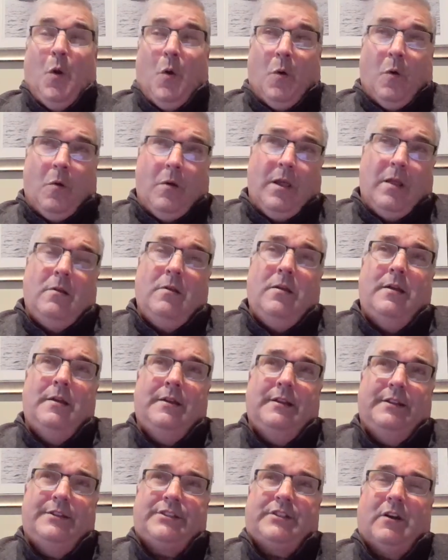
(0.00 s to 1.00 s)
Well,
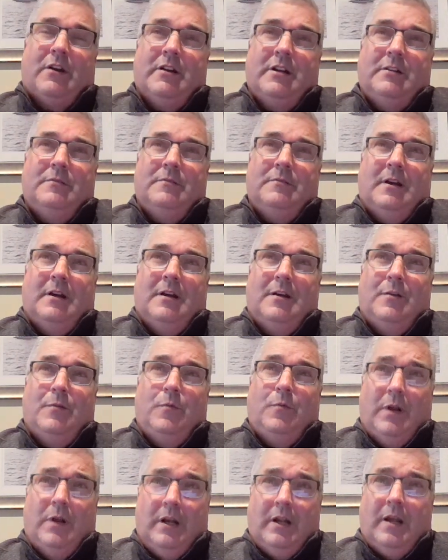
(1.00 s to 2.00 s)
it started uh,
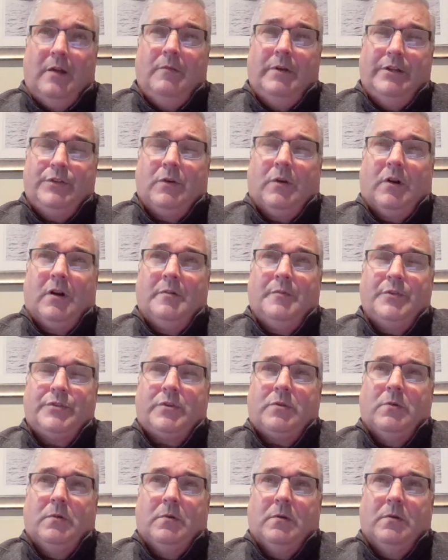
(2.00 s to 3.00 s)
when I went to armorer
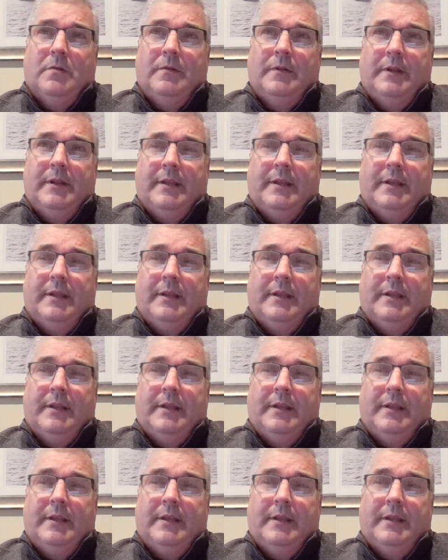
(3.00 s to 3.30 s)
school,